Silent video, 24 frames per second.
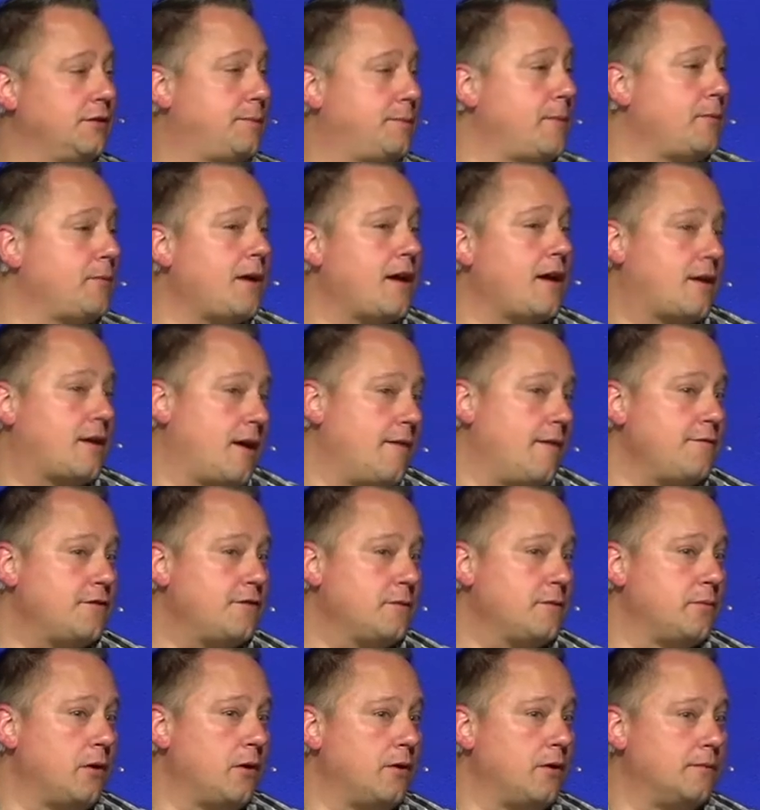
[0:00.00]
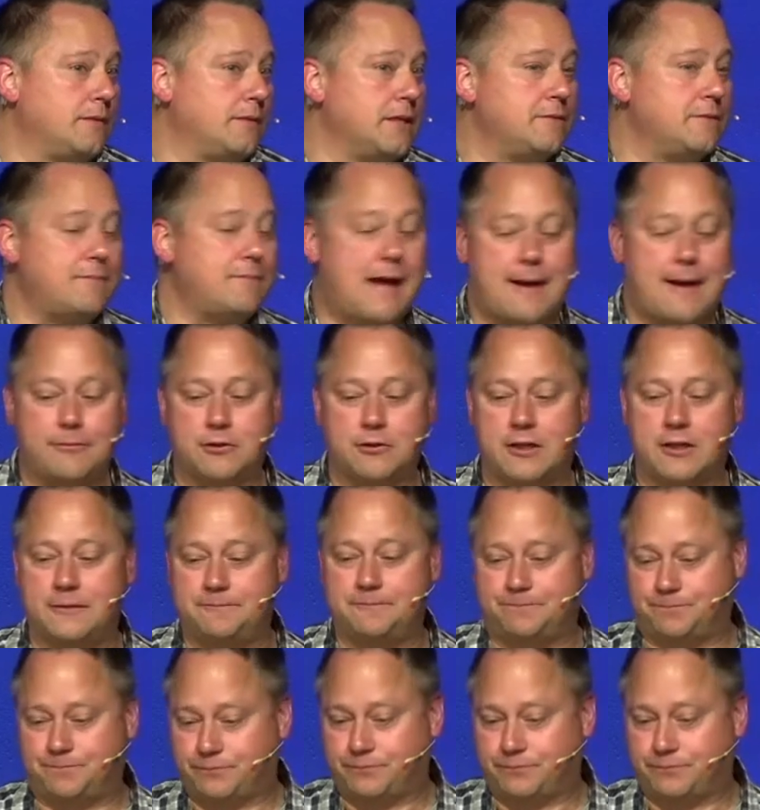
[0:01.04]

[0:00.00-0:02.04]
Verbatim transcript: People got comfortable in Babylon.